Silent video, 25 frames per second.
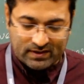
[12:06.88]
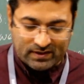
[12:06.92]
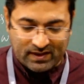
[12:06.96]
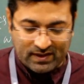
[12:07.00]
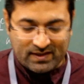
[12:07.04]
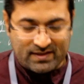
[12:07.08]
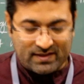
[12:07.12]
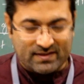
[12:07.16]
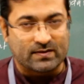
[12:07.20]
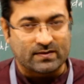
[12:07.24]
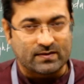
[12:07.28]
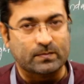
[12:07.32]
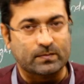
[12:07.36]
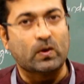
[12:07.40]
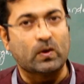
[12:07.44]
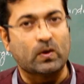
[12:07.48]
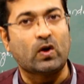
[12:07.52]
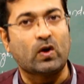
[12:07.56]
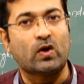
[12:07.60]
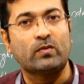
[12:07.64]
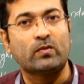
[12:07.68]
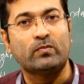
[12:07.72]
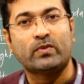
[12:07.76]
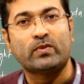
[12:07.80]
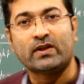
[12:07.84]
these
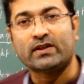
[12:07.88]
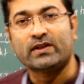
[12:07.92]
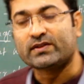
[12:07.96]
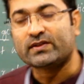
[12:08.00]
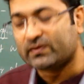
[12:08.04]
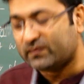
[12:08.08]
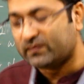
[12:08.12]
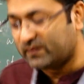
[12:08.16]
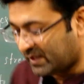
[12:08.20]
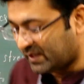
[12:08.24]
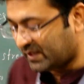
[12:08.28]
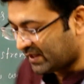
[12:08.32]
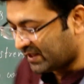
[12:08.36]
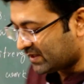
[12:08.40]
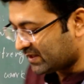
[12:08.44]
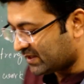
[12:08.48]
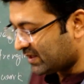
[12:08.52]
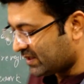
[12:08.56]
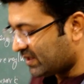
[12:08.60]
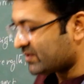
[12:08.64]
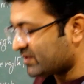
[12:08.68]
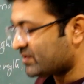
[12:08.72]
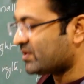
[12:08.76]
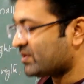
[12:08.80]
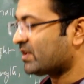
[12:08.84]
small bricks we can
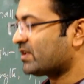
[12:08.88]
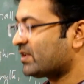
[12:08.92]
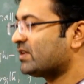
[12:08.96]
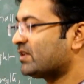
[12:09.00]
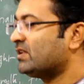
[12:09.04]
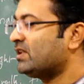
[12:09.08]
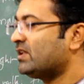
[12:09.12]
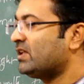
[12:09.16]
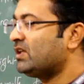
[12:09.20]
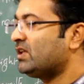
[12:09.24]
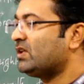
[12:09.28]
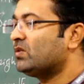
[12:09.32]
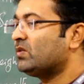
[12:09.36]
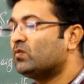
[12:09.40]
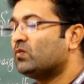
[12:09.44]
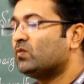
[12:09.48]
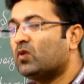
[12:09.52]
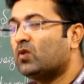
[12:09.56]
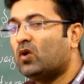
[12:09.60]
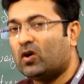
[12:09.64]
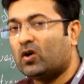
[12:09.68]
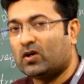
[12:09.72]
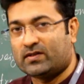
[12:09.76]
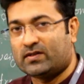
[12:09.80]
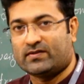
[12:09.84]
construct the
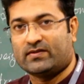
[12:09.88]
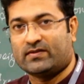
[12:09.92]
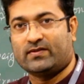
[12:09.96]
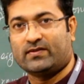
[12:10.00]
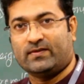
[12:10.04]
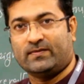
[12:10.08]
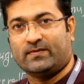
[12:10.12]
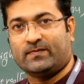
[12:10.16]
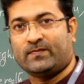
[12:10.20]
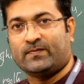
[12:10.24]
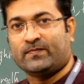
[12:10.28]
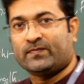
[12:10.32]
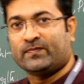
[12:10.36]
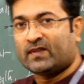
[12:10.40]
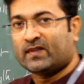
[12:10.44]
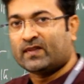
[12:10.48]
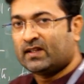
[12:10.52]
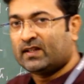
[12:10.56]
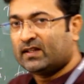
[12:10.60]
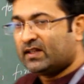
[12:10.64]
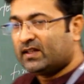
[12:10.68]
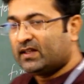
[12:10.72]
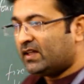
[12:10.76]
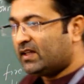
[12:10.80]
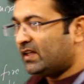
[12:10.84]
walls
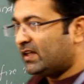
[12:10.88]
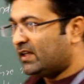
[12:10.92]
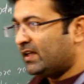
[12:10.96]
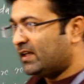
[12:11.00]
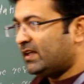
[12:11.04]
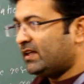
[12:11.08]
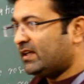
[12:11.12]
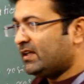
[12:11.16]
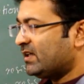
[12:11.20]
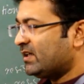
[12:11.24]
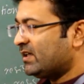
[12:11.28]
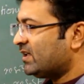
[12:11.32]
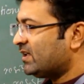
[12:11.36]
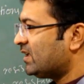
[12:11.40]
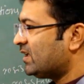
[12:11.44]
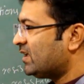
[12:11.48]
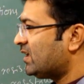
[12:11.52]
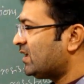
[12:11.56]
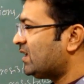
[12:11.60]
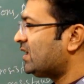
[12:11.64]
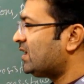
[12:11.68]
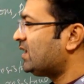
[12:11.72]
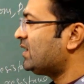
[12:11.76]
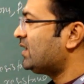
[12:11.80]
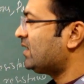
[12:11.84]
in a
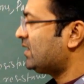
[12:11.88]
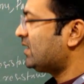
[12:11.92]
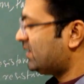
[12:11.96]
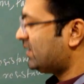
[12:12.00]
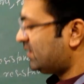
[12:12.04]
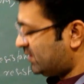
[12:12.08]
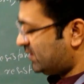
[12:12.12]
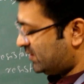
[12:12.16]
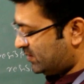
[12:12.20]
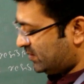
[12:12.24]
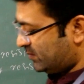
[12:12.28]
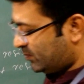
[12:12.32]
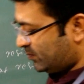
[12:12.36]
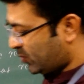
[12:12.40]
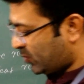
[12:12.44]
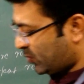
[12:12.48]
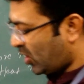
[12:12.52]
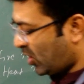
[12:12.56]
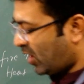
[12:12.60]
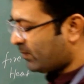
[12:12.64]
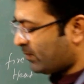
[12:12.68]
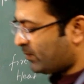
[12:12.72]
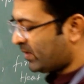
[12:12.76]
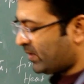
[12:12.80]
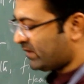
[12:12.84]

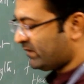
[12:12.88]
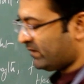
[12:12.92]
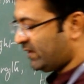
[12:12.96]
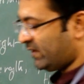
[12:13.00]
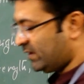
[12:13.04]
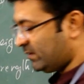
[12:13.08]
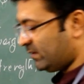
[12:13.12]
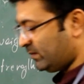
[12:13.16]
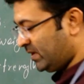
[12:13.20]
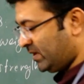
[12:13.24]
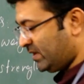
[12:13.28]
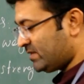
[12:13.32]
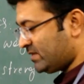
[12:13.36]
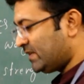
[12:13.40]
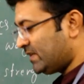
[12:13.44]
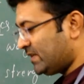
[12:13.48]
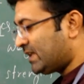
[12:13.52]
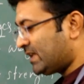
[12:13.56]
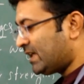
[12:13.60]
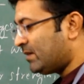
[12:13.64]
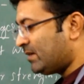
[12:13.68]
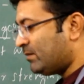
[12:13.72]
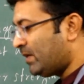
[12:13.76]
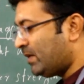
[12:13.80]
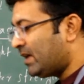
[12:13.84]
proper way. It means we
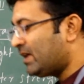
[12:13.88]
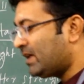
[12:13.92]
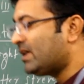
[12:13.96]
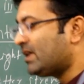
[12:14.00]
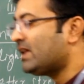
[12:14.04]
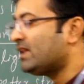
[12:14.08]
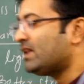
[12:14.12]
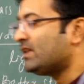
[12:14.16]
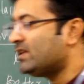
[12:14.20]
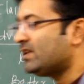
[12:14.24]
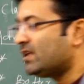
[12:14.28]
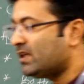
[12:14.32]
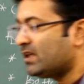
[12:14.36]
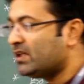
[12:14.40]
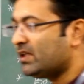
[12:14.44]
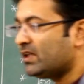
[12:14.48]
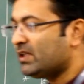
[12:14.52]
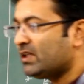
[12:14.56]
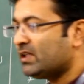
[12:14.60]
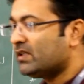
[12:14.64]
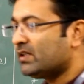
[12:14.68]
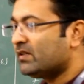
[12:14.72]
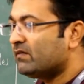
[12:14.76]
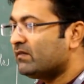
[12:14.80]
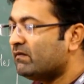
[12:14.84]
can maintain the
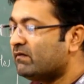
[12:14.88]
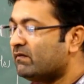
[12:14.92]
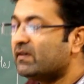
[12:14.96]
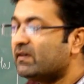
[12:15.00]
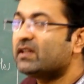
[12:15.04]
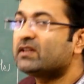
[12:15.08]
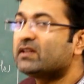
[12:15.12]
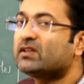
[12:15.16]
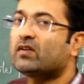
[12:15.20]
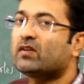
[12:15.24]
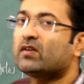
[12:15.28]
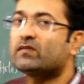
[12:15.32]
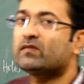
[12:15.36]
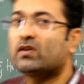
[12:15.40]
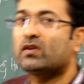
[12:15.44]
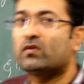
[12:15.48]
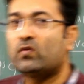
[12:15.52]
width of the